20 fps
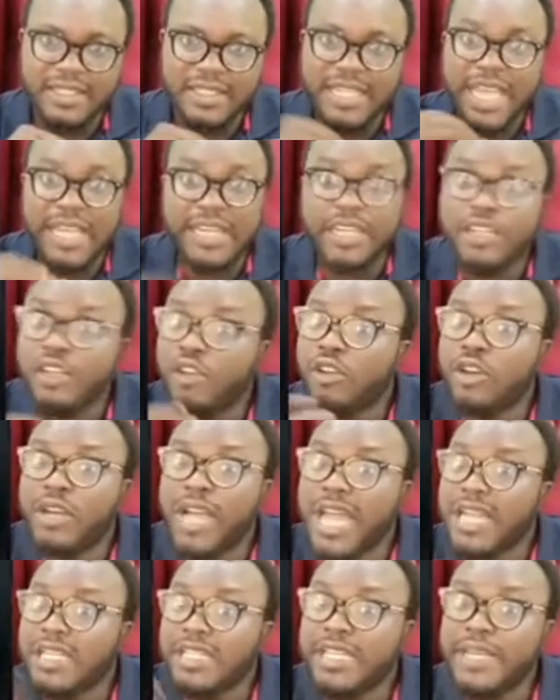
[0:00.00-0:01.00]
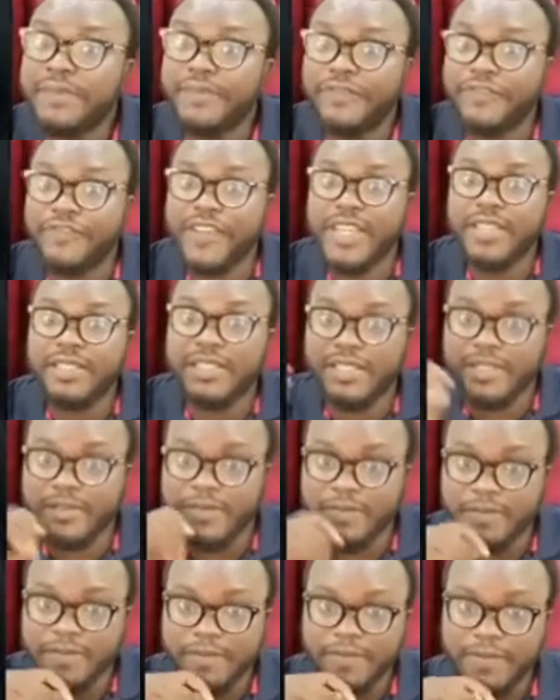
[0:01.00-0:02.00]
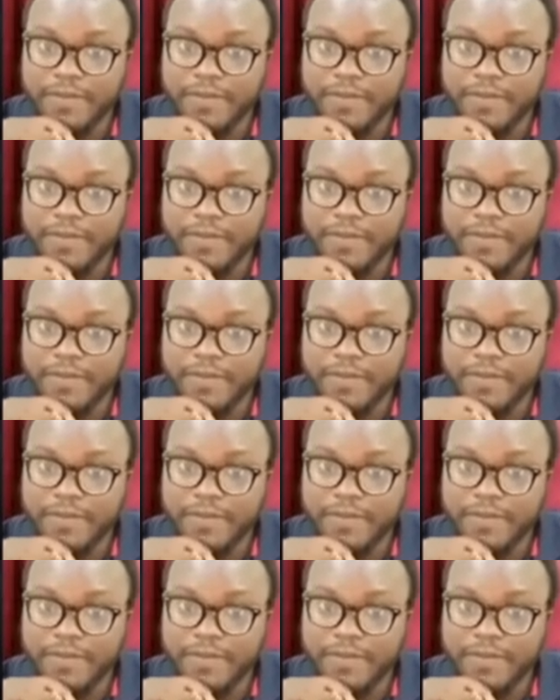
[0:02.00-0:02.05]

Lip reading: that they no longer deem fit,